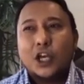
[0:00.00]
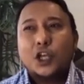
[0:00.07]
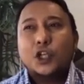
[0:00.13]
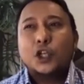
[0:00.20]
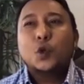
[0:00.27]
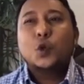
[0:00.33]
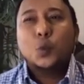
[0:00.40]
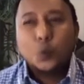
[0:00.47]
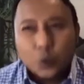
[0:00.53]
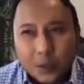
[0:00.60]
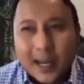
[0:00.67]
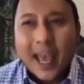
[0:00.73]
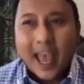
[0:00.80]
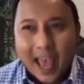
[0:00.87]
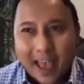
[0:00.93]
you
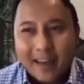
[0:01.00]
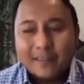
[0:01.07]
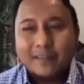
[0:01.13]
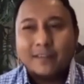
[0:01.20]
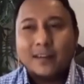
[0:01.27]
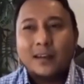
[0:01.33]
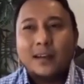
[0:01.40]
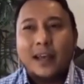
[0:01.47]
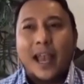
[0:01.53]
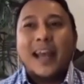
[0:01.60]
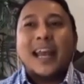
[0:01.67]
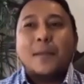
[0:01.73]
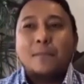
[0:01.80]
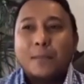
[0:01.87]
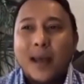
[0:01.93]
would have
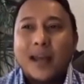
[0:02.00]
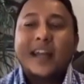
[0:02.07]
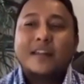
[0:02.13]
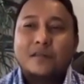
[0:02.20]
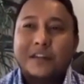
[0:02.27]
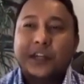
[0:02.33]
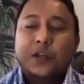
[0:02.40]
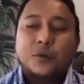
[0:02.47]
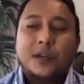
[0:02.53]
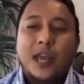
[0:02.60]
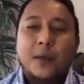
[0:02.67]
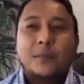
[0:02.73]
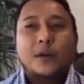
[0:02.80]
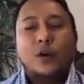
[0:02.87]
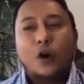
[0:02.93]
an embedded video
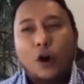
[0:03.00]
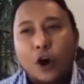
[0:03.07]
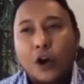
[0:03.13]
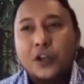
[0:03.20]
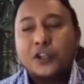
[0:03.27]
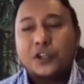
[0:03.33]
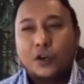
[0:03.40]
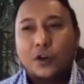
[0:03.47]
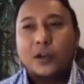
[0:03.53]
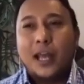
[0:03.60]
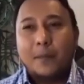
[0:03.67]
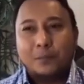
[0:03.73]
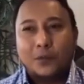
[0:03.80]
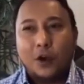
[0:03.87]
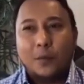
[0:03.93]
camera on your
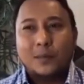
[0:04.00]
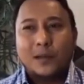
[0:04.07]
laptop.